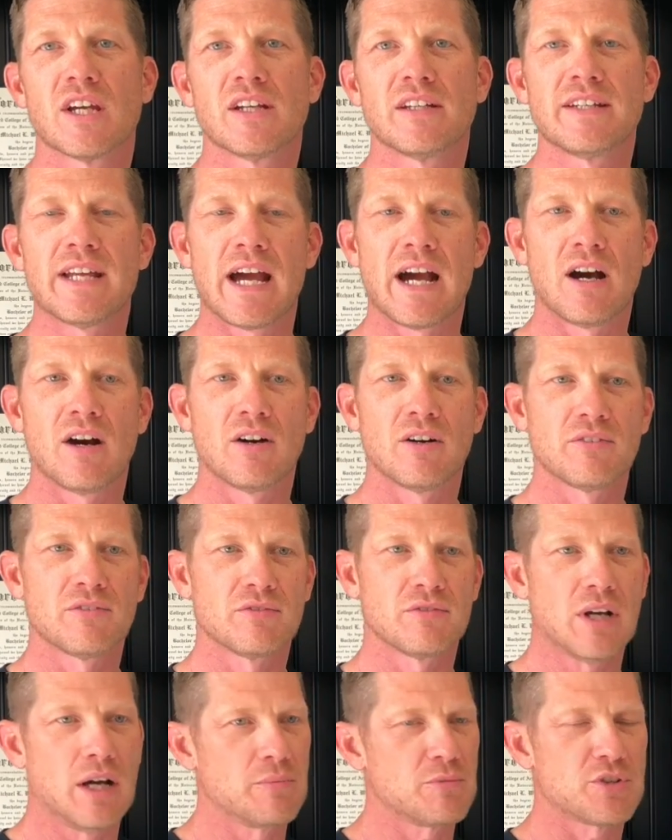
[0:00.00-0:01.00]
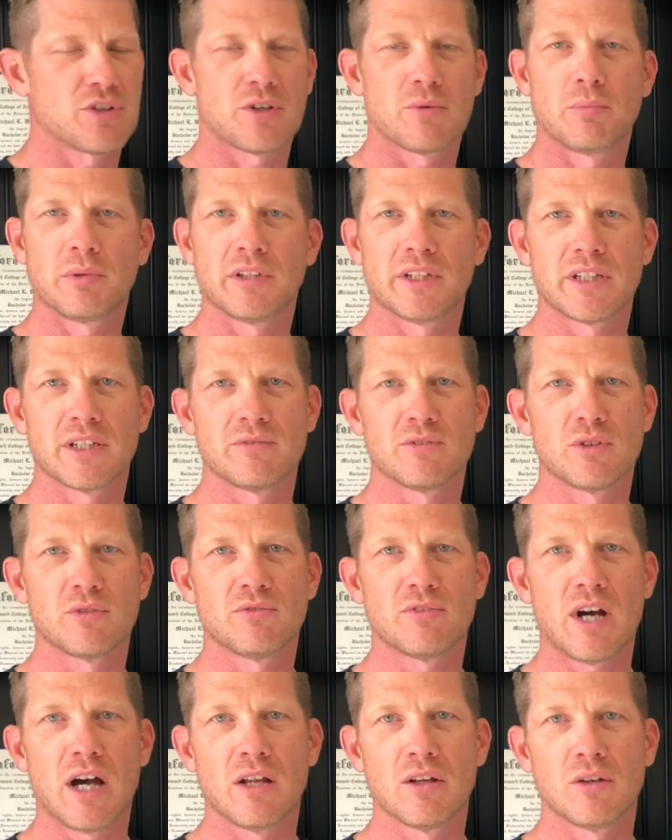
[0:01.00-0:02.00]
Now, I'm sure plenty of you
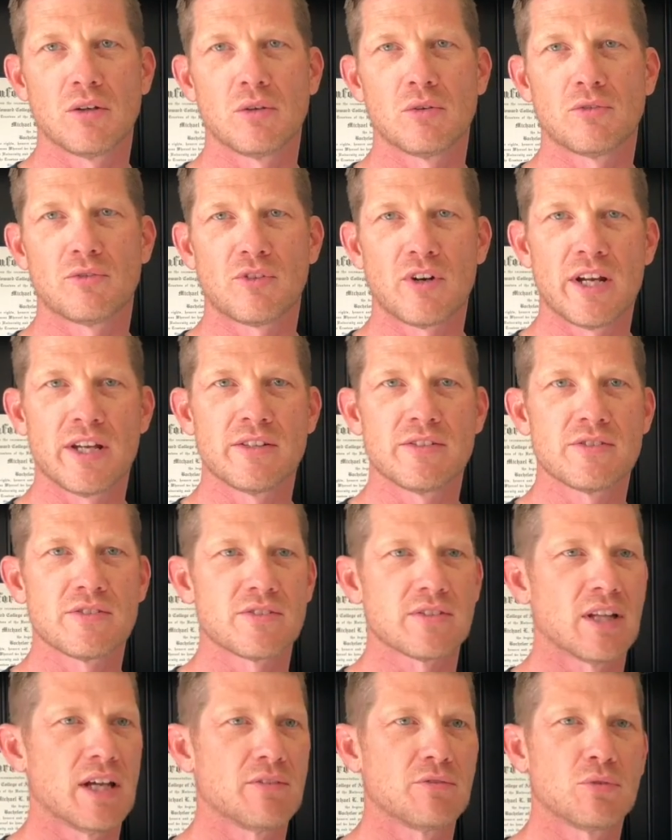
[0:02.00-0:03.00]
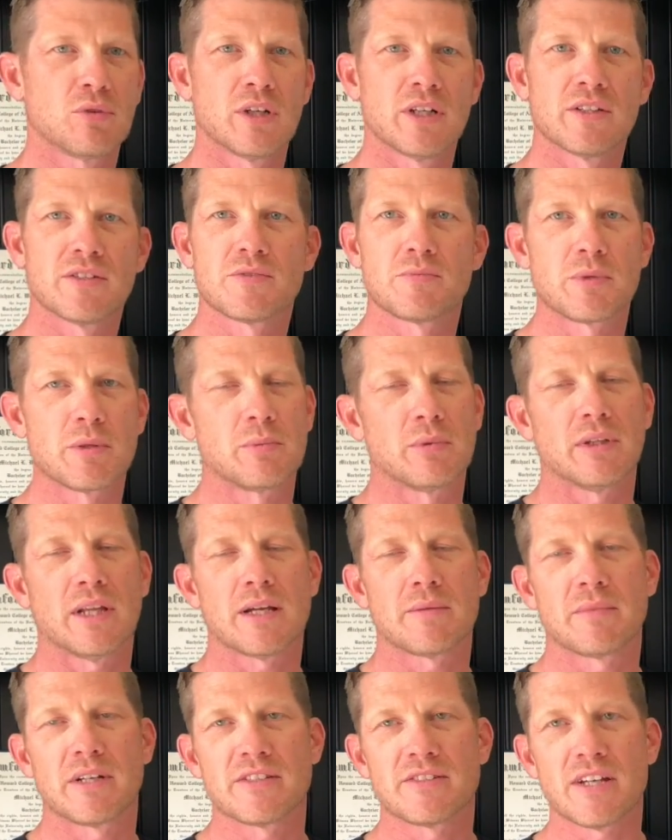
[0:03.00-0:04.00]
follow friends, loved ones, people
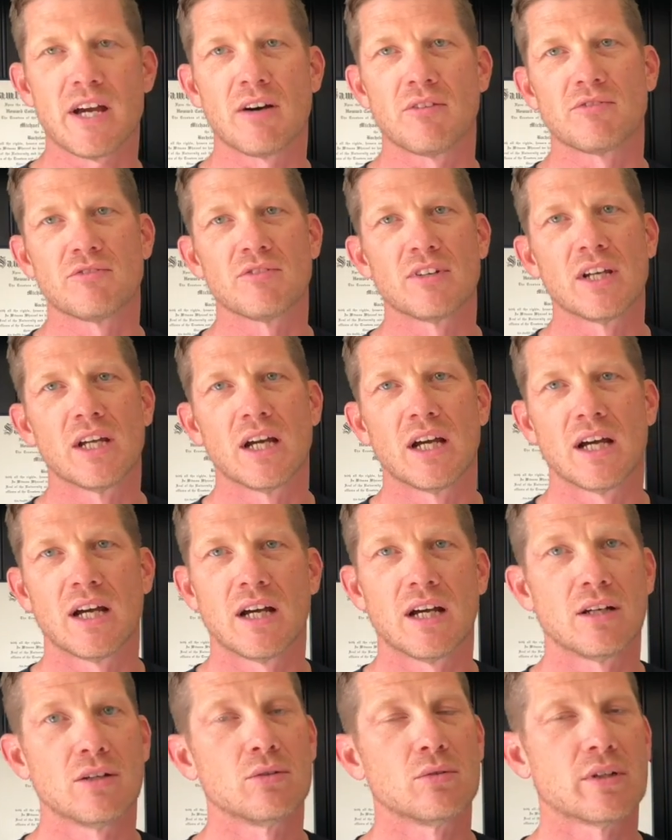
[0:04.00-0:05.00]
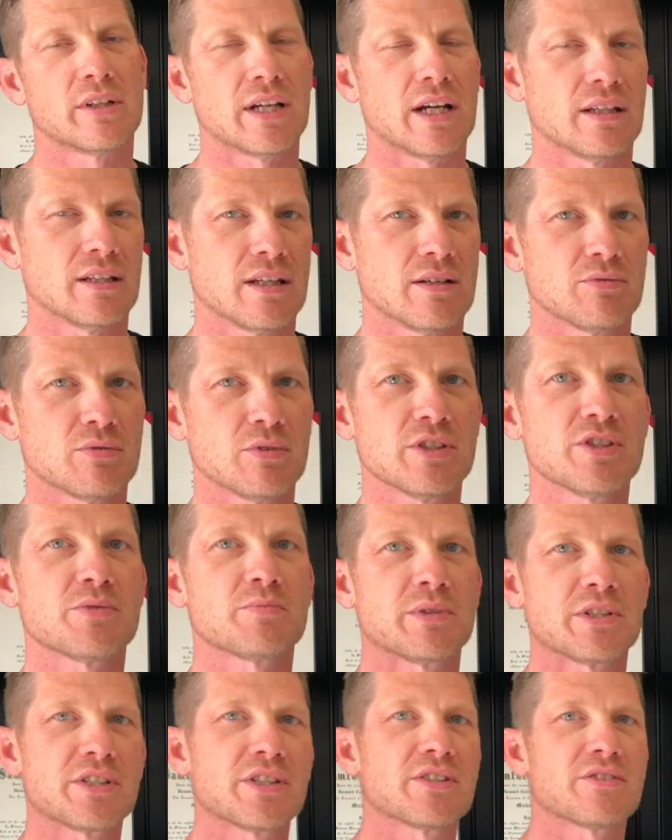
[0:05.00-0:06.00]
like myself, who are not loved ones,
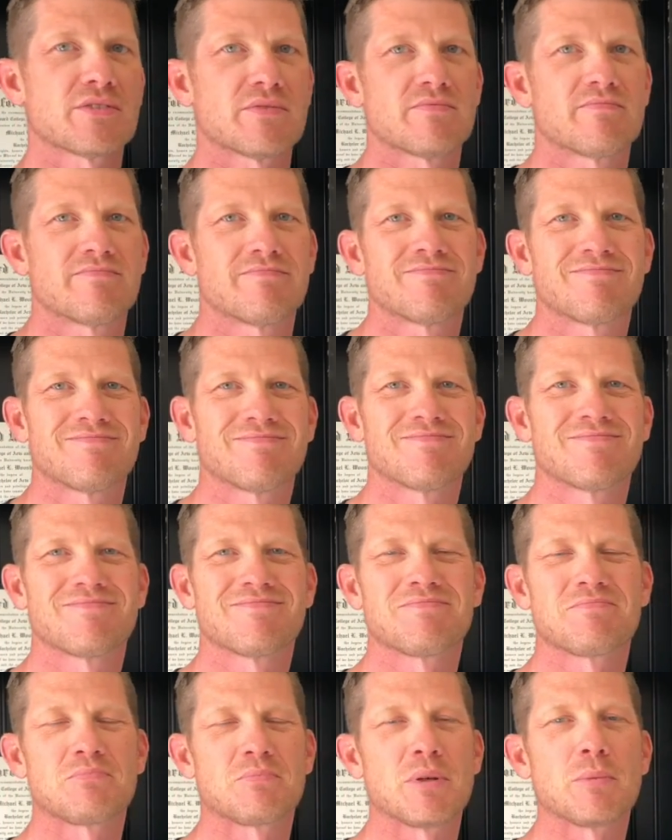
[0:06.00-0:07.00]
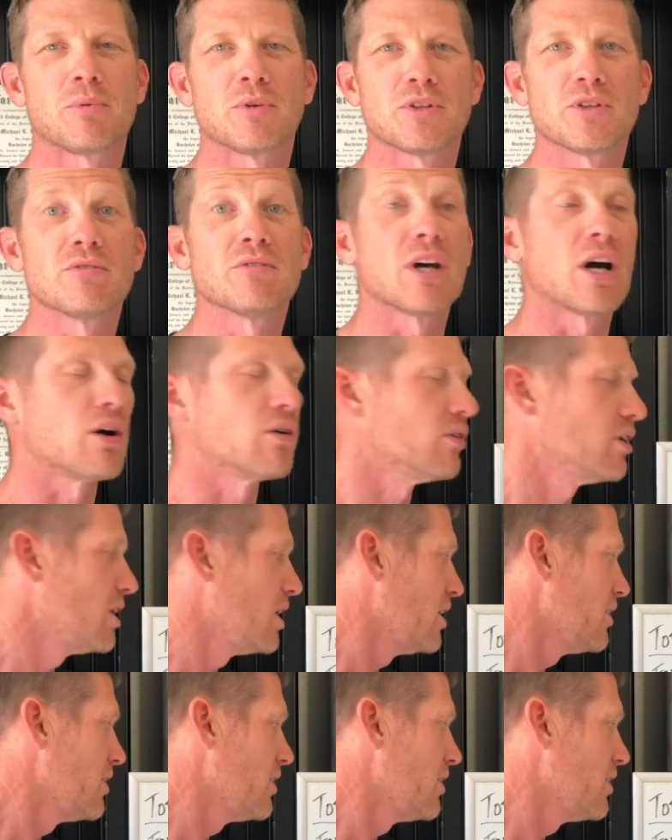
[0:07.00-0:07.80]
but just people you know.